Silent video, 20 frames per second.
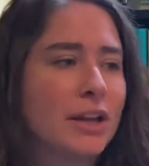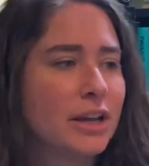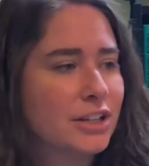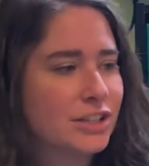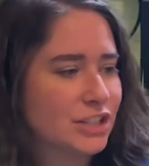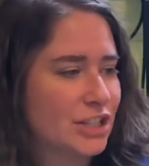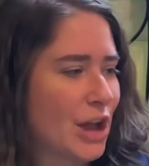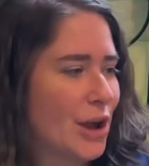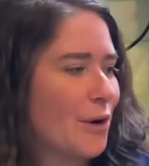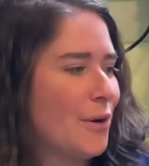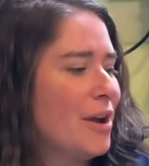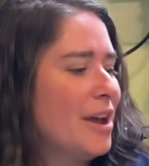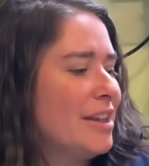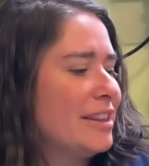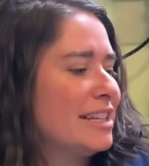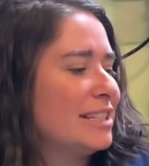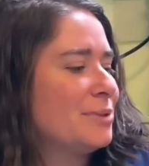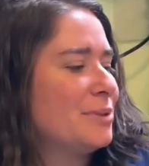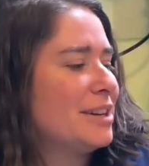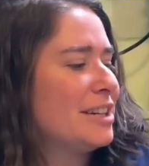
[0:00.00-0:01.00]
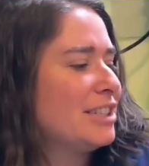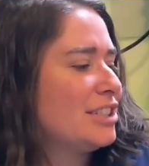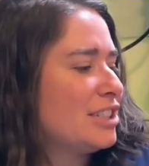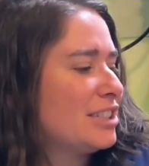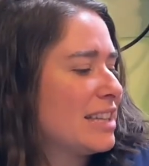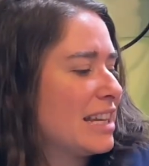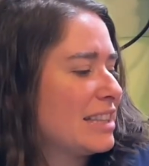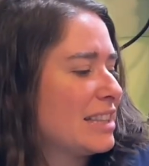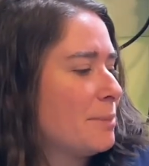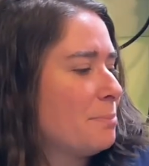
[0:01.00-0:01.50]
So this one is just
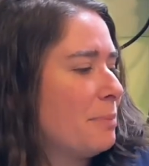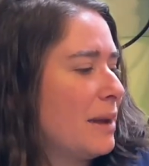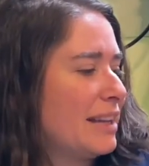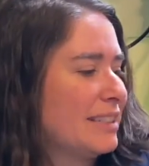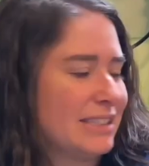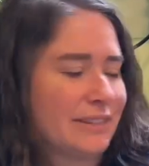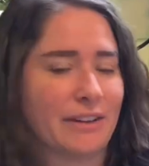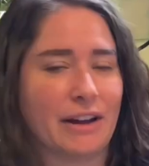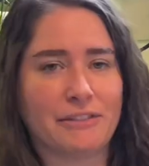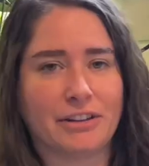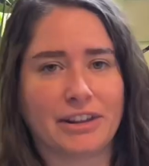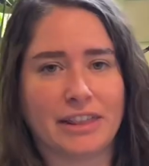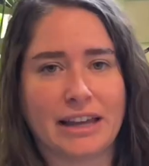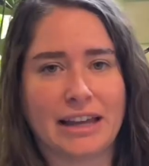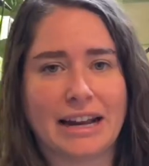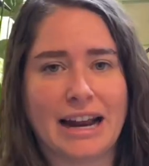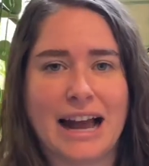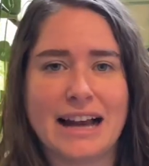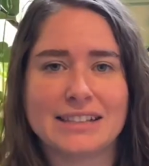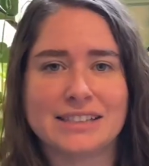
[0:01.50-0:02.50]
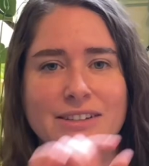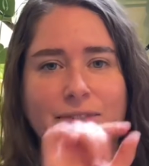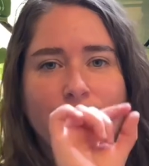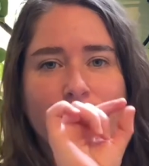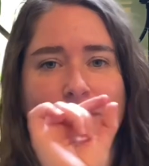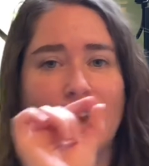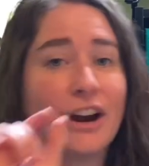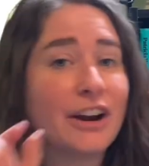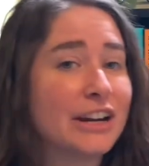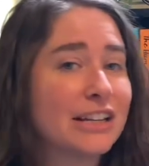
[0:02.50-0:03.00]
like the best of everything. It has
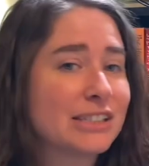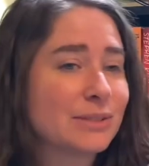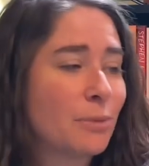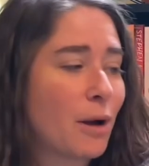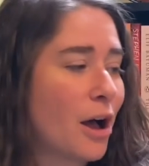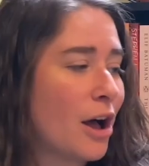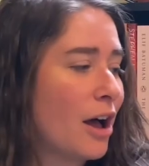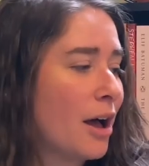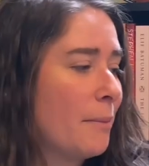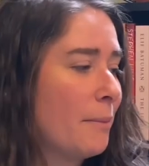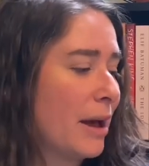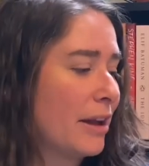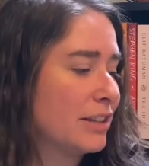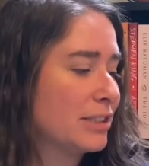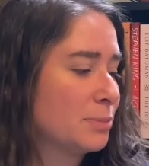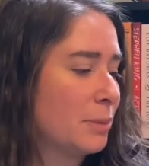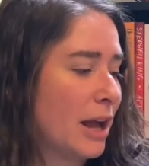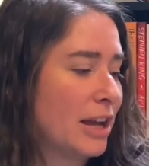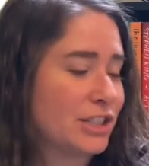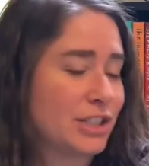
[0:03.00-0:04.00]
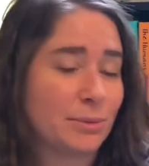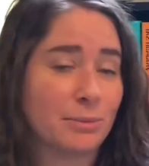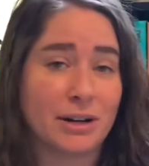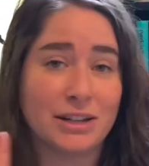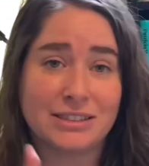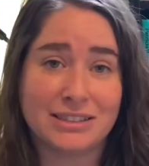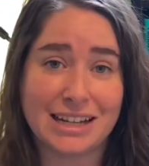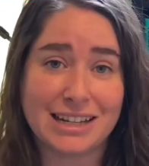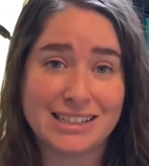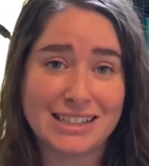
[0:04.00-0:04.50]
very small amount of splashing, but
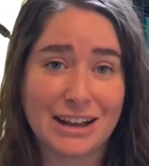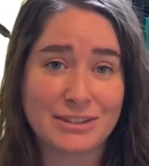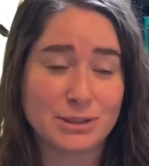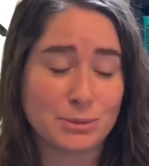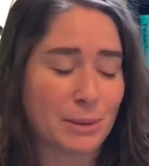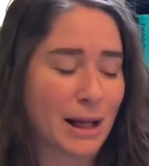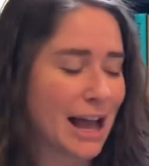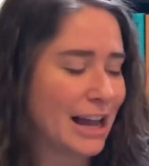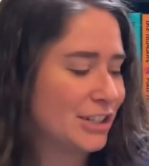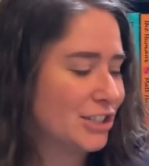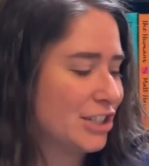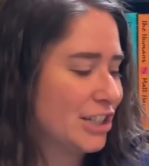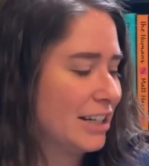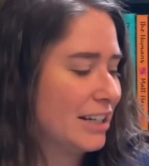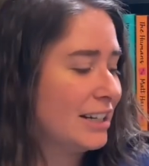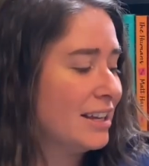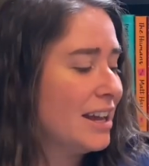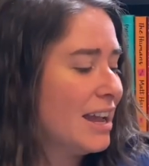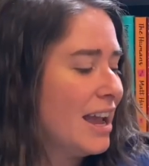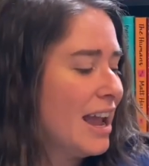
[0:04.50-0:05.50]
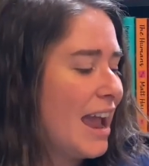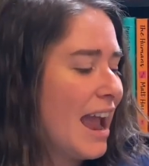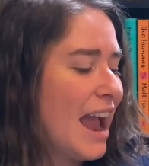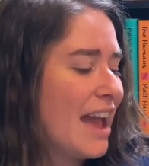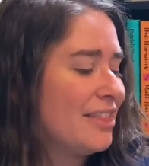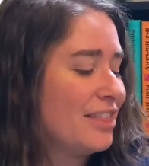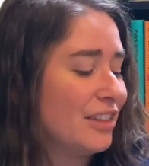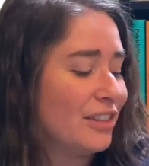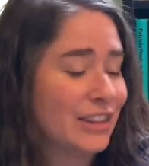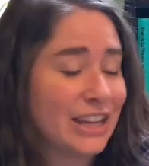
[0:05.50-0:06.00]
it does have splashing.
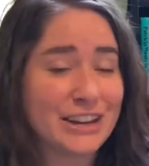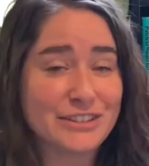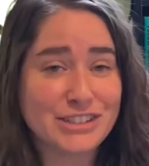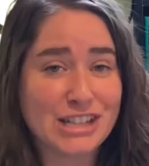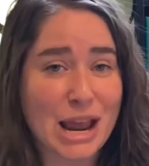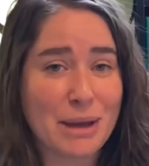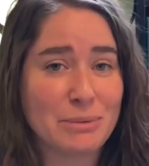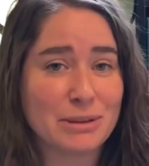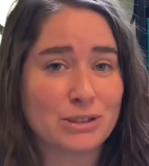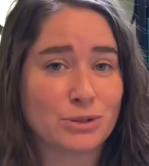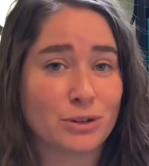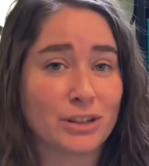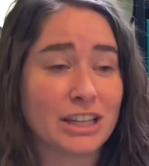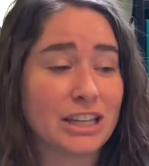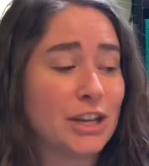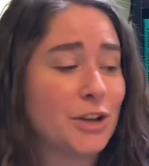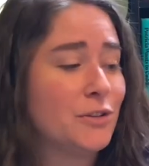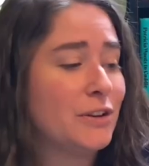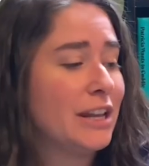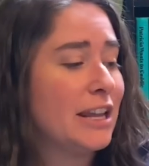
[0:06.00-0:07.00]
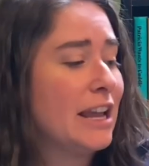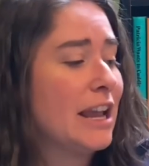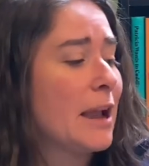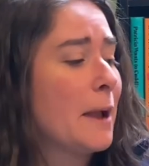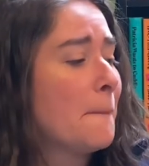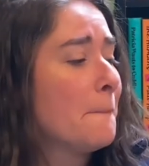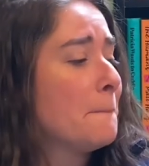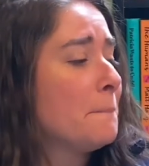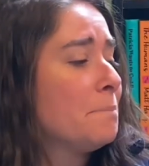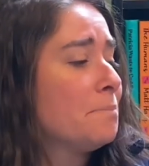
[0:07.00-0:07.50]
The leaf shape is really unique.
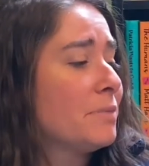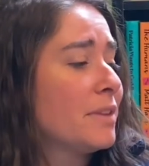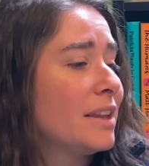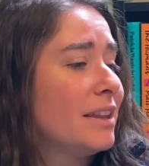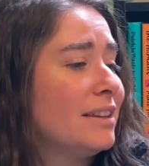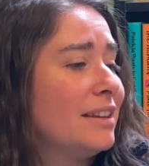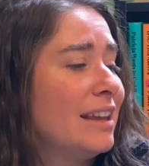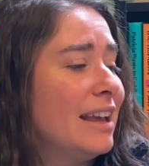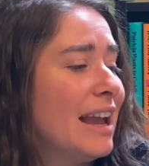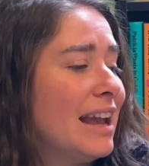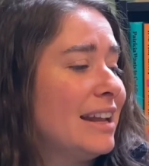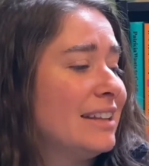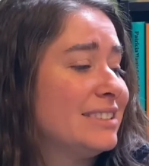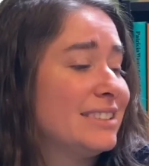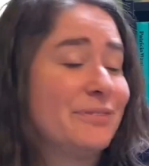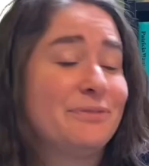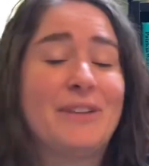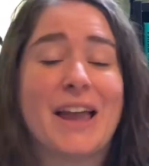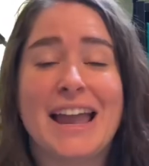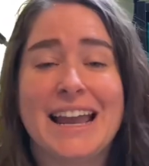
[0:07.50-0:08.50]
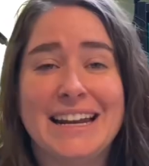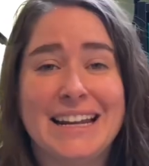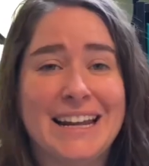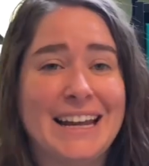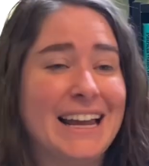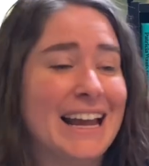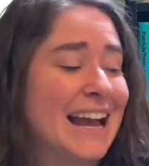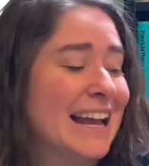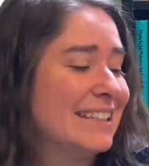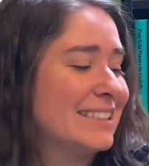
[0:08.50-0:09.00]
It's
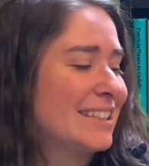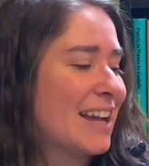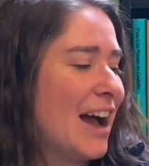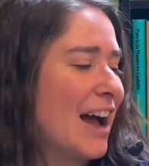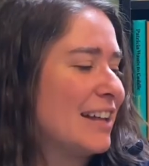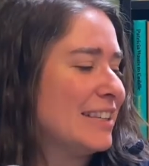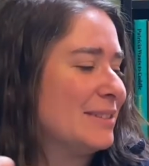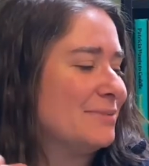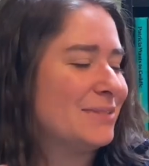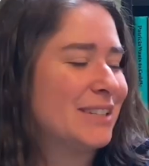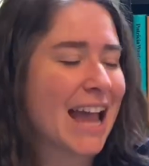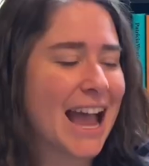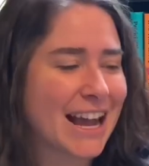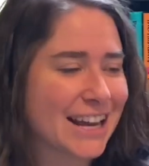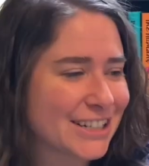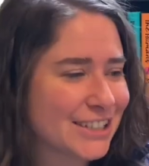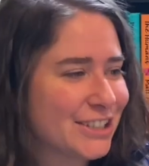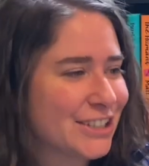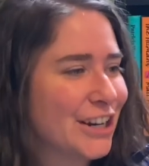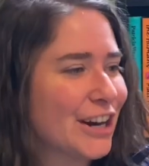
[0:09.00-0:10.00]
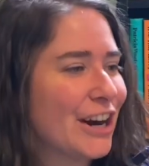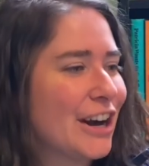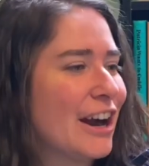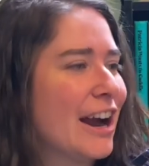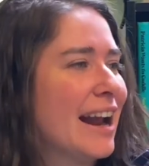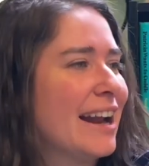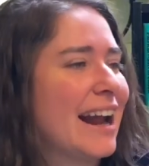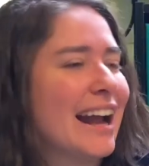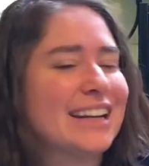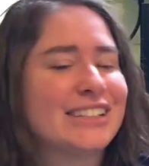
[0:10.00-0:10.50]
veiny, it's got some texture,
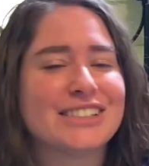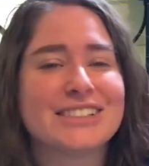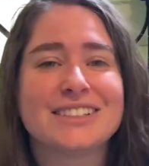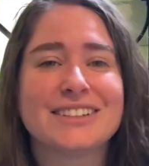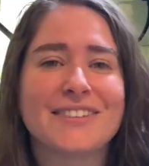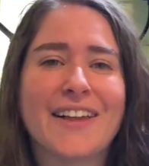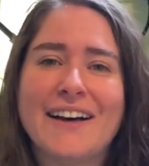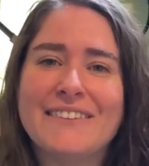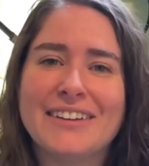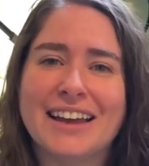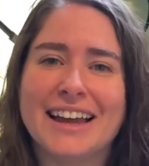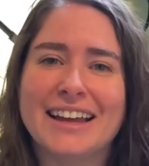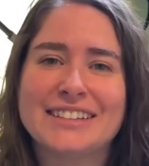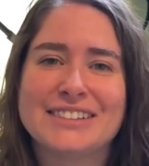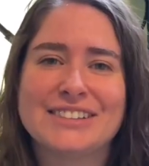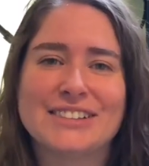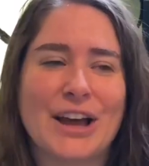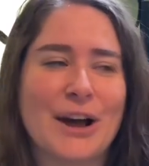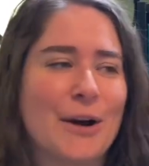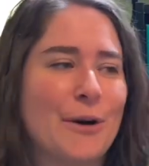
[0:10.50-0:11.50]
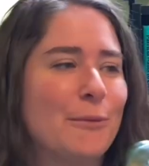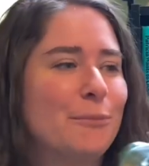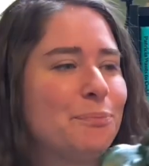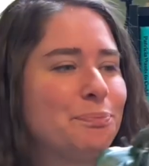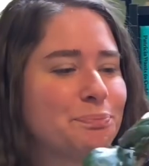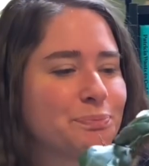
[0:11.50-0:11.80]
and I just love it. So